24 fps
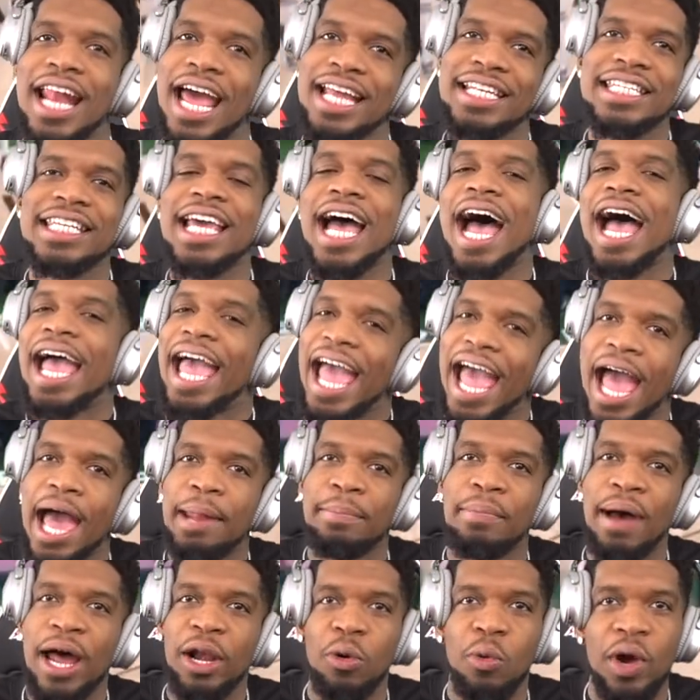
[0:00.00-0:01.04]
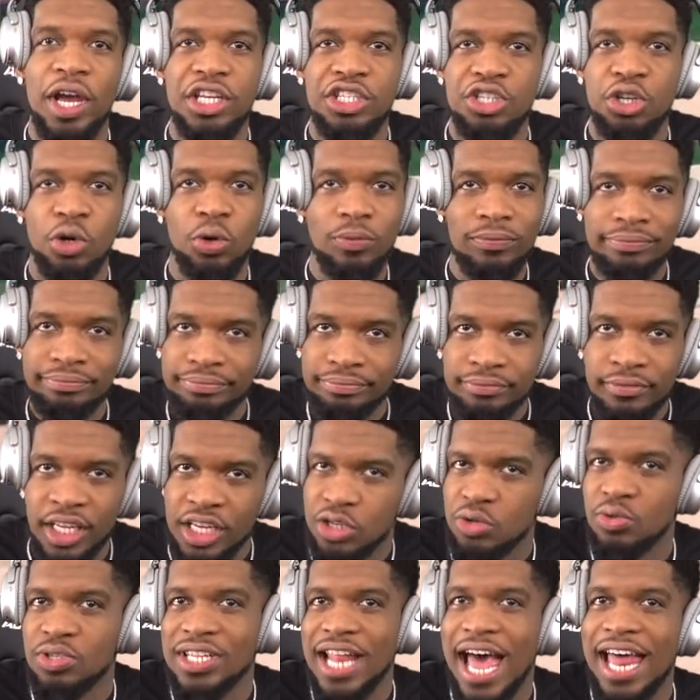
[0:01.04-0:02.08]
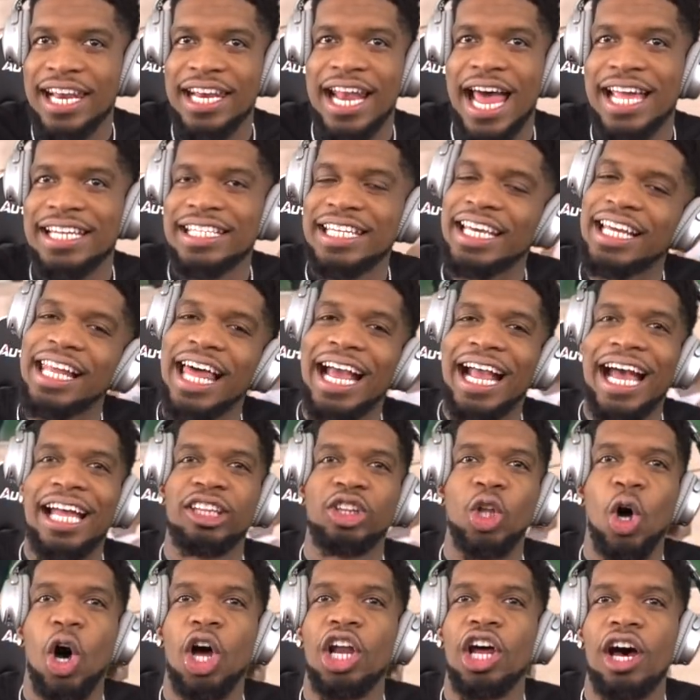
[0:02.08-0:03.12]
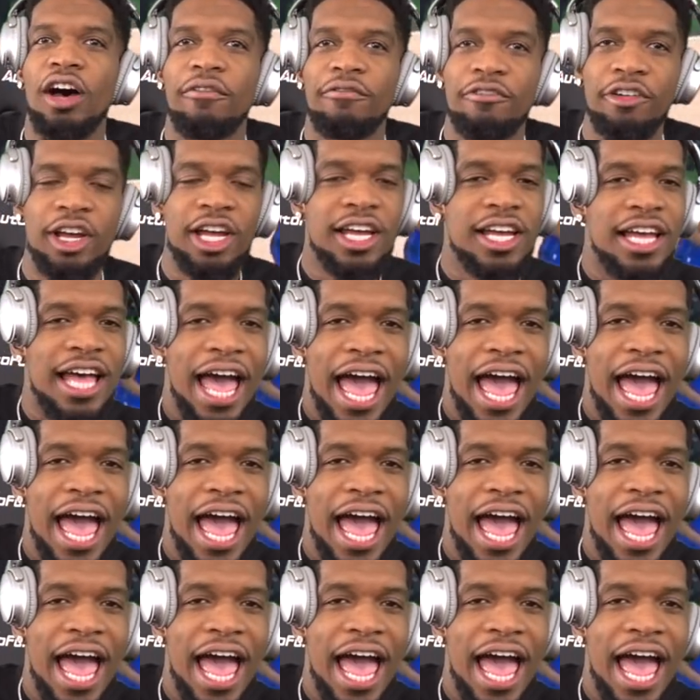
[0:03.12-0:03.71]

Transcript: an idea I had, by the way, too. This was not an idea like I thought of